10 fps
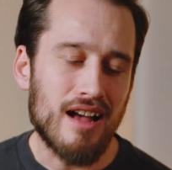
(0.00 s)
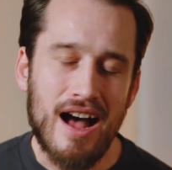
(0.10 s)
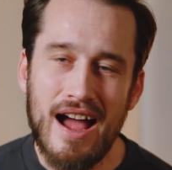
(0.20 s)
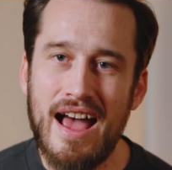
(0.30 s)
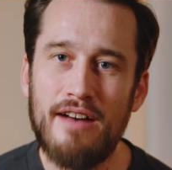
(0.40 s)

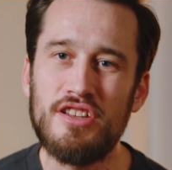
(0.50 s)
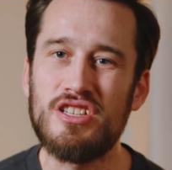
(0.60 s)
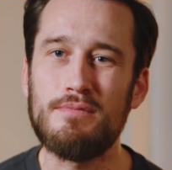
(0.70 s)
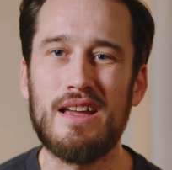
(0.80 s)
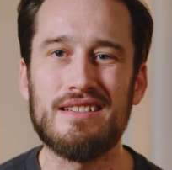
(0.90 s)
I haven't,
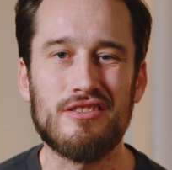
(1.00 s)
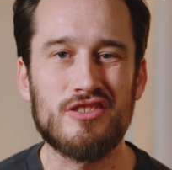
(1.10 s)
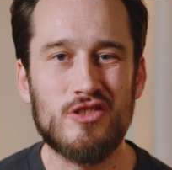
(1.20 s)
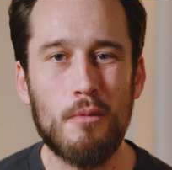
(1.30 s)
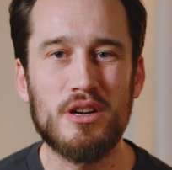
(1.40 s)
just because they're
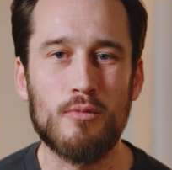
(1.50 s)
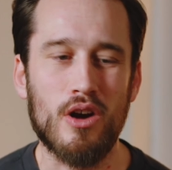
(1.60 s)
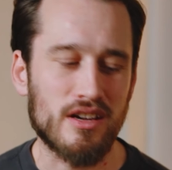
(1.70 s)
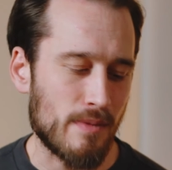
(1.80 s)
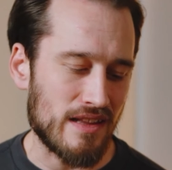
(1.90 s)
so much more
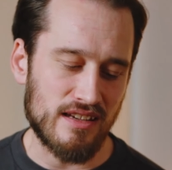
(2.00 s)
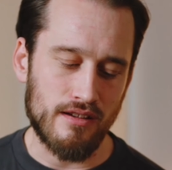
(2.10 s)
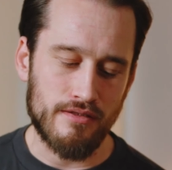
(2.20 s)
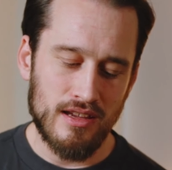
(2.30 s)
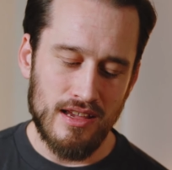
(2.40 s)

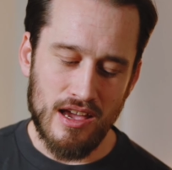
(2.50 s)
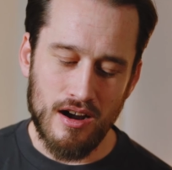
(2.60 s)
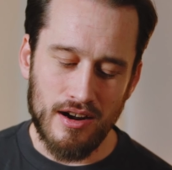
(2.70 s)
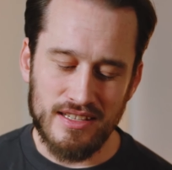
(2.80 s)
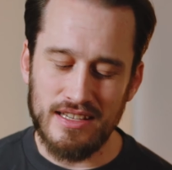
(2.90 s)
expensive, and
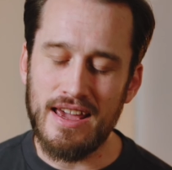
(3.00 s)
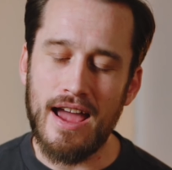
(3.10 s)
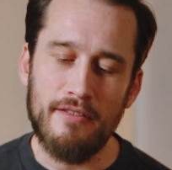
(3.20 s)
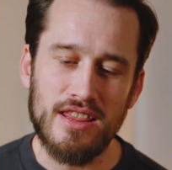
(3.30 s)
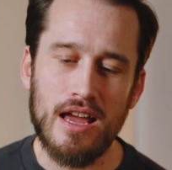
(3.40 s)
honestly,
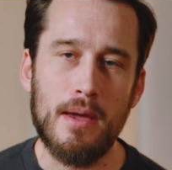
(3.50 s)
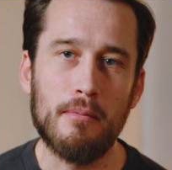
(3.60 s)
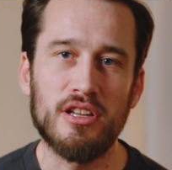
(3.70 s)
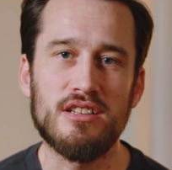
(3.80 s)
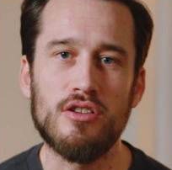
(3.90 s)
everything I'm
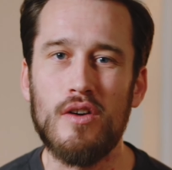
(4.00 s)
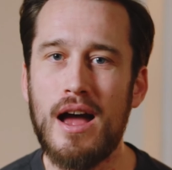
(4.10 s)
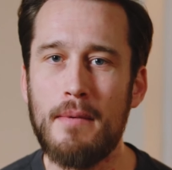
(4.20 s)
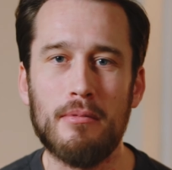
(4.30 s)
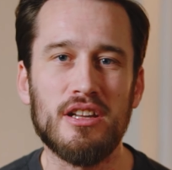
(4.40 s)
able to do
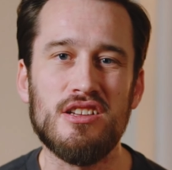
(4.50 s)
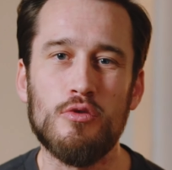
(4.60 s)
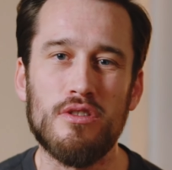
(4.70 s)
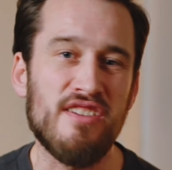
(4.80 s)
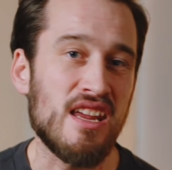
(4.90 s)

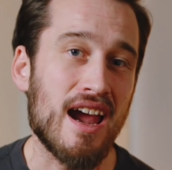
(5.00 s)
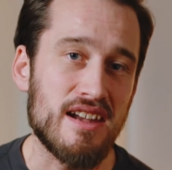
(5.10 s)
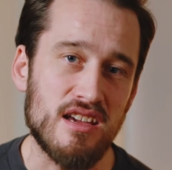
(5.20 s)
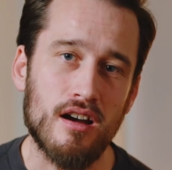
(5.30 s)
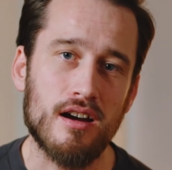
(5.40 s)
with
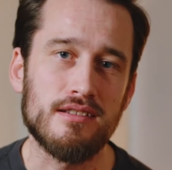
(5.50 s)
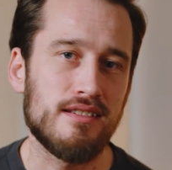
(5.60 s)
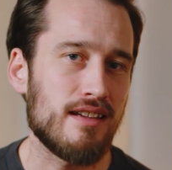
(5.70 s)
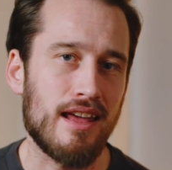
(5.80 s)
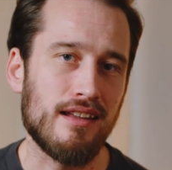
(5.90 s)
V90
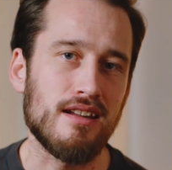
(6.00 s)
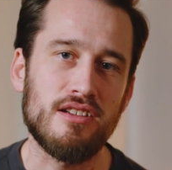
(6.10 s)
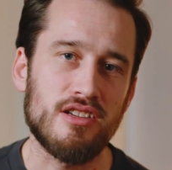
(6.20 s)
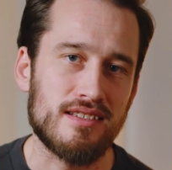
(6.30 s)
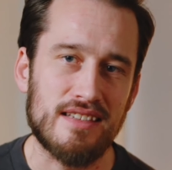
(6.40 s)
cards, and it
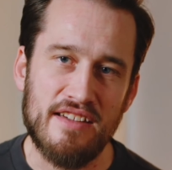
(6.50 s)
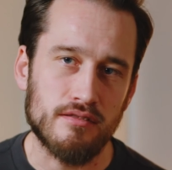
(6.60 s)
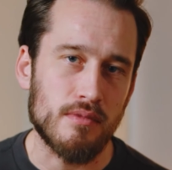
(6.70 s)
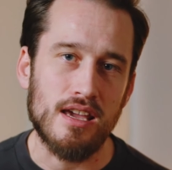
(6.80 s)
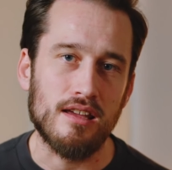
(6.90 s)
just saves
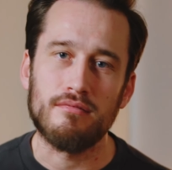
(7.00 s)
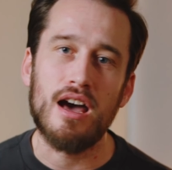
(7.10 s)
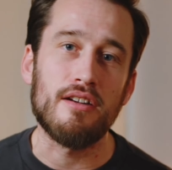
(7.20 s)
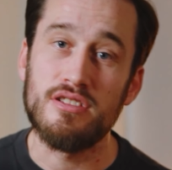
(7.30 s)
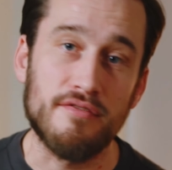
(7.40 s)
me hundreds of